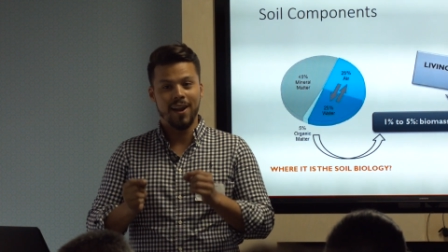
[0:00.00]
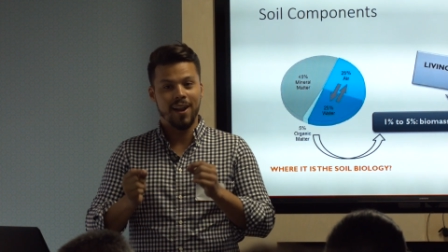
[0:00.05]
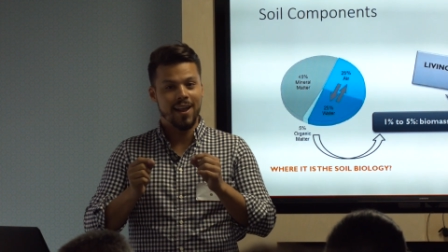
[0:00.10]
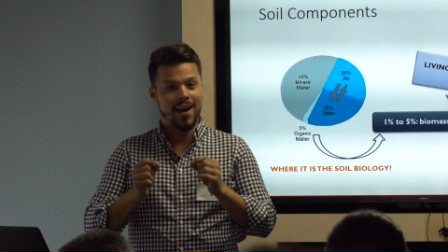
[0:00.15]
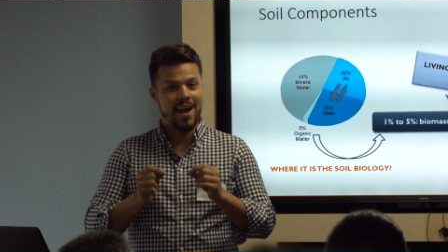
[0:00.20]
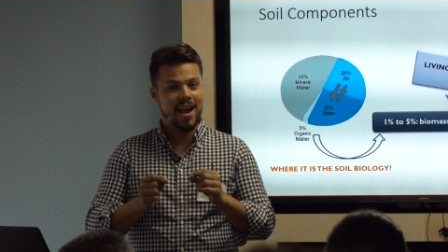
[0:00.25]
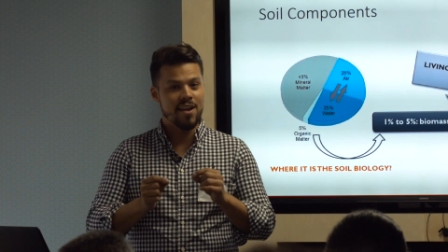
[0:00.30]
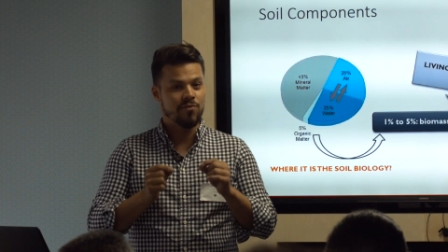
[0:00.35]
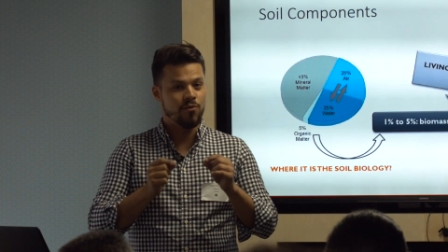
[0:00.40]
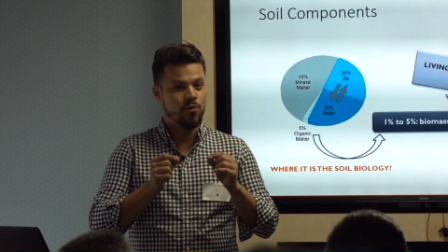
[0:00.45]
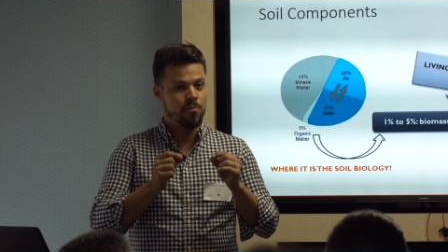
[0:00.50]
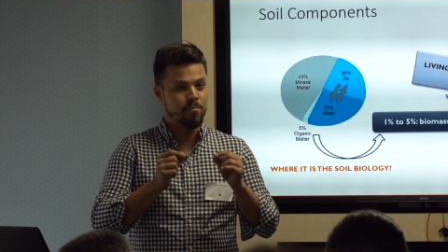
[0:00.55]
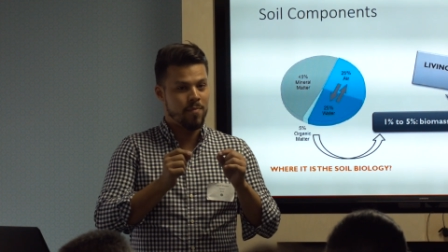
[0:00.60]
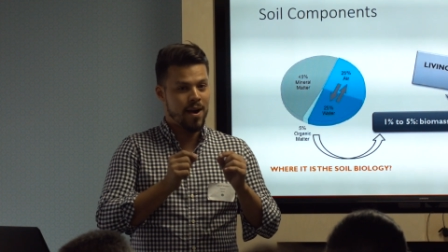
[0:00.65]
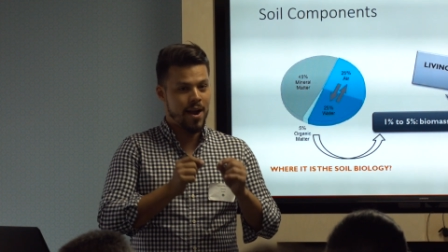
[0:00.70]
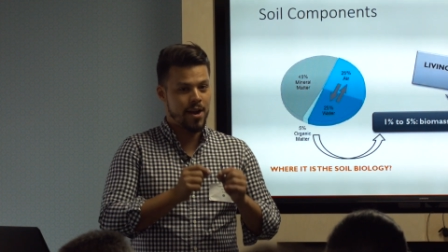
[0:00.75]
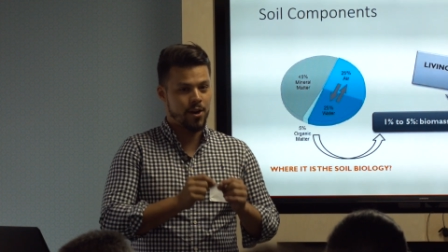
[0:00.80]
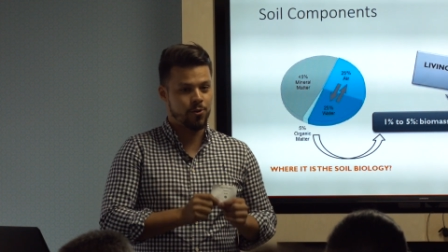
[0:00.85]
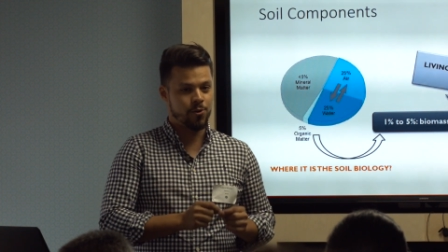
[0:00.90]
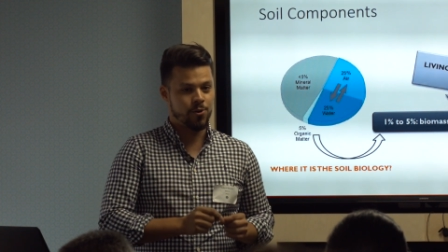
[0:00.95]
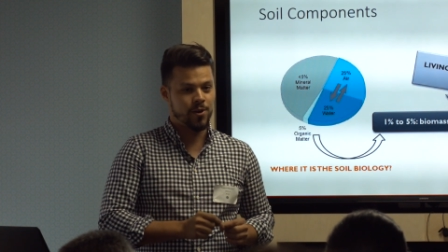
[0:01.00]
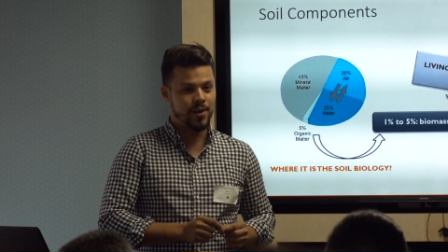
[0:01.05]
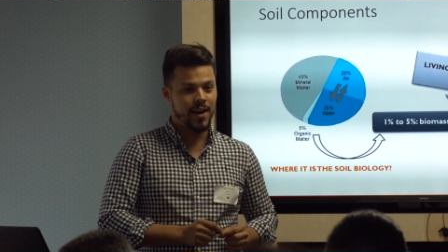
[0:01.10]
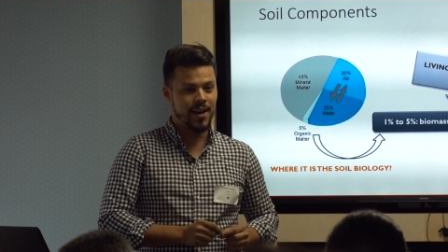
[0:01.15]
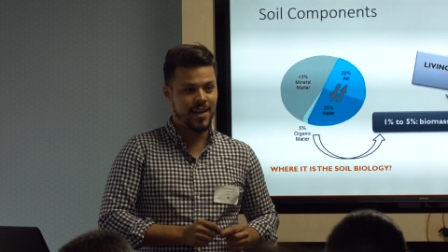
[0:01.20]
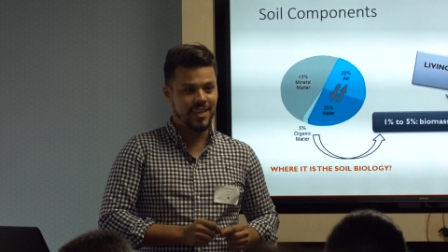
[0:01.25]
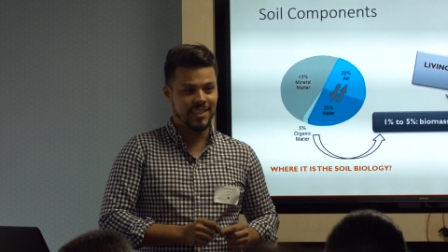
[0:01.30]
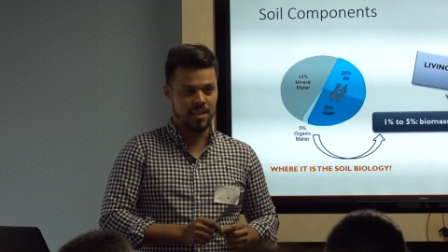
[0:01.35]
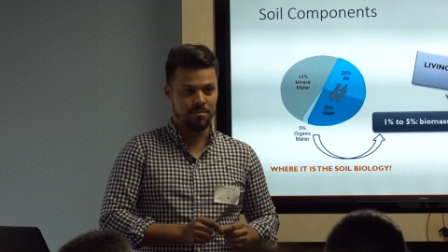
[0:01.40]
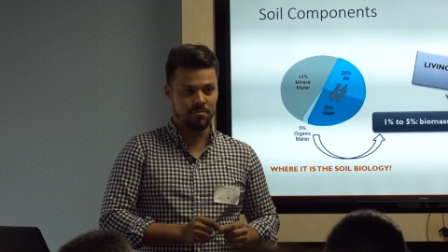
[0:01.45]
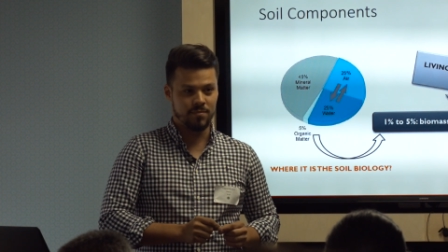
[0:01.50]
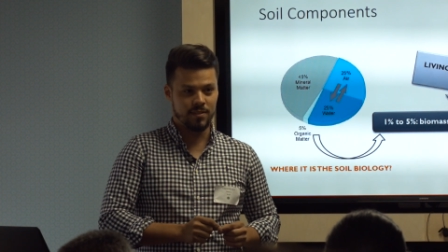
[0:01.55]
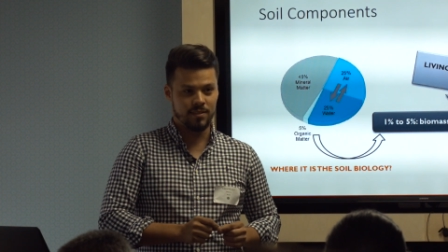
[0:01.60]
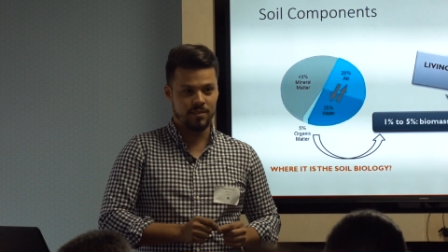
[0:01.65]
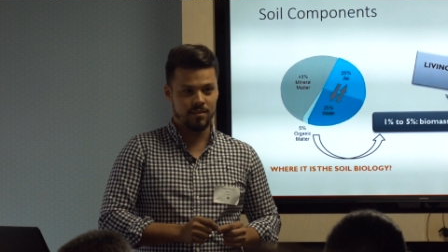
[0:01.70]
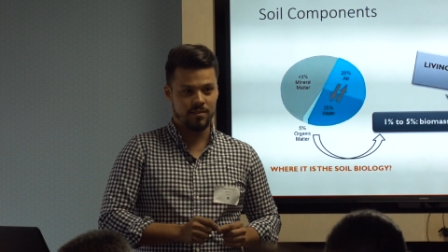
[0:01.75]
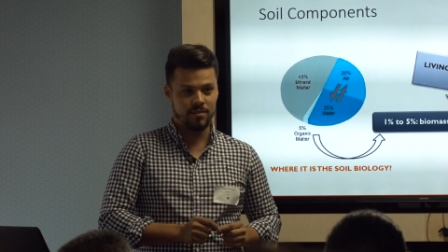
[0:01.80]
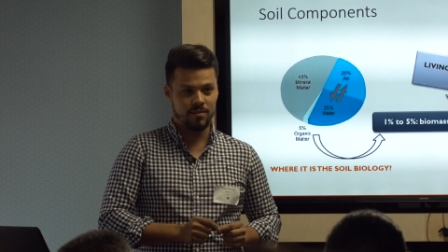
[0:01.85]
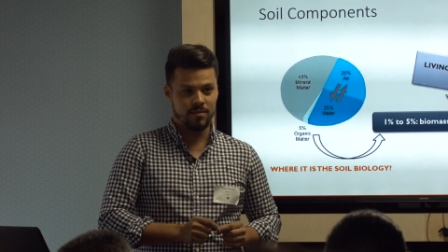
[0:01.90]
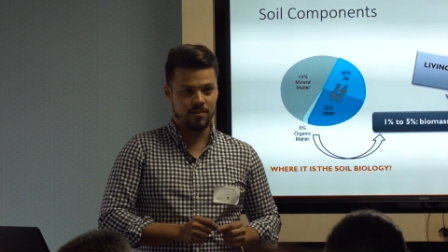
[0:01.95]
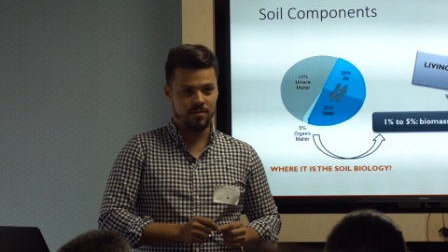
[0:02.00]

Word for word: live microorganisms